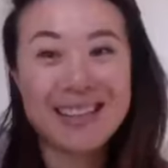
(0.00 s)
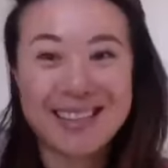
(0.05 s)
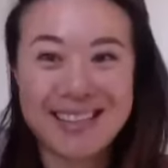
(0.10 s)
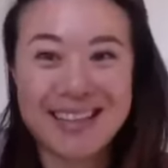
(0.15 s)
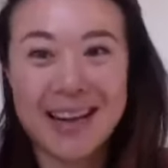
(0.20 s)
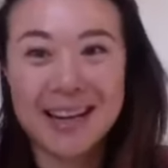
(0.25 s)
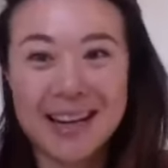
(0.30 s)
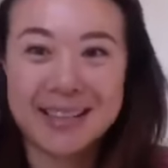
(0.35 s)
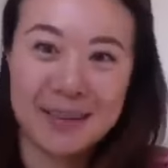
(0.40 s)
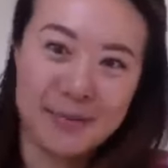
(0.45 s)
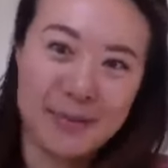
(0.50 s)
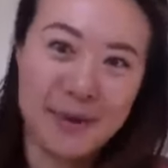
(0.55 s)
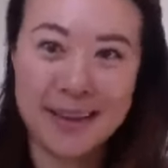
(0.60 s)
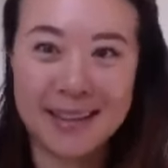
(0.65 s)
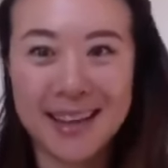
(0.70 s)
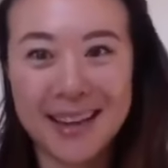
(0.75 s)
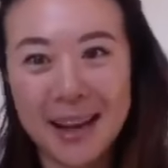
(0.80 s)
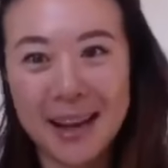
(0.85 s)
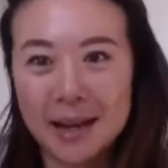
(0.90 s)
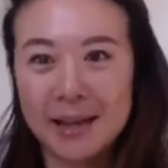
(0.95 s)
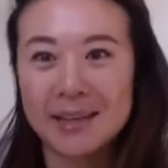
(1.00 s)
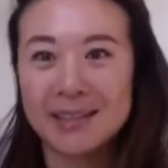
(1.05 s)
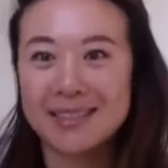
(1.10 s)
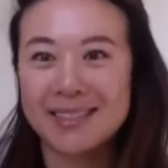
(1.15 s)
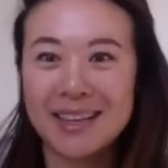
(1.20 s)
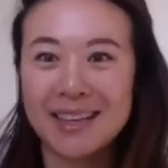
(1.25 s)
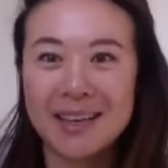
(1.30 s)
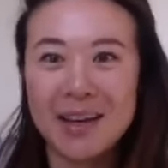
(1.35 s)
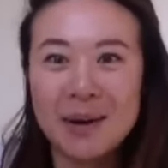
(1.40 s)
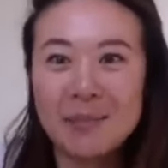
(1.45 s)
sucked the fact that I couldn't
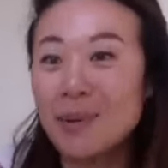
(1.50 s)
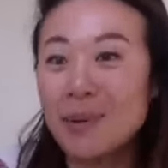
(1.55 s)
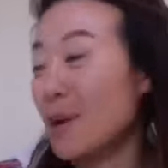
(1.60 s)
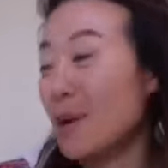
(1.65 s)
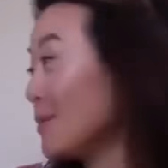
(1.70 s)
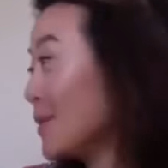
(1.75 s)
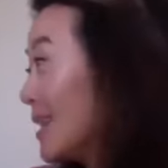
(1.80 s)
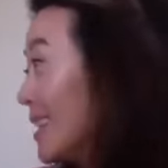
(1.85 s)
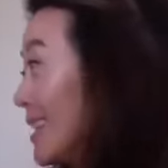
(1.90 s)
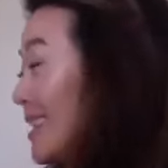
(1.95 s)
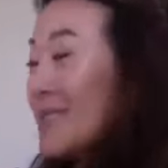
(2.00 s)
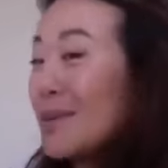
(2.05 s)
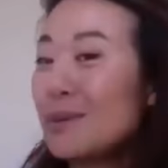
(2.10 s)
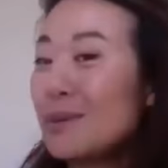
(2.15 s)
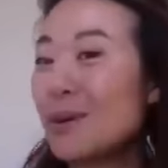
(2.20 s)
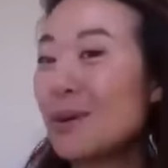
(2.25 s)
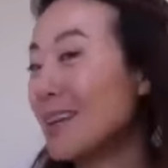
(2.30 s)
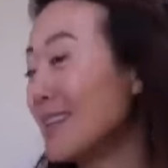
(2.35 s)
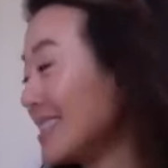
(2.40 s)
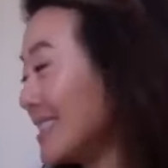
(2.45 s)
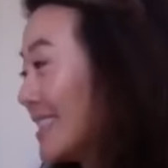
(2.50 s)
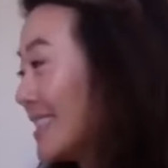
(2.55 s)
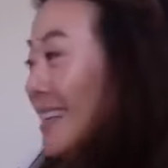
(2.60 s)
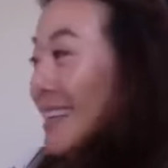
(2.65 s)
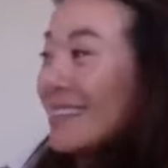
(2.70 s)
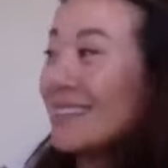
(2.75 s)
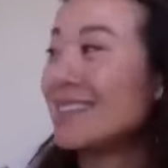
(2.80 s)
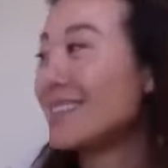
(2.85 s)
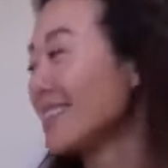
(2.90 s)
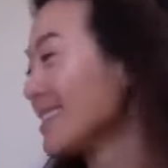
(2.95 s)
see it, but I really do want to see
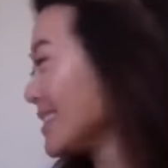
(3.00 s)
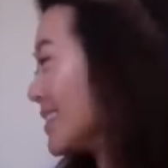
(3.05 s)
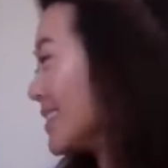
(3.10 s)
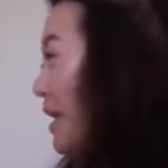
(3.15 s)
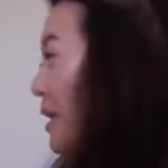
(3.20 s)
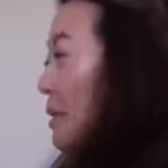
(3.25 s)
it. So,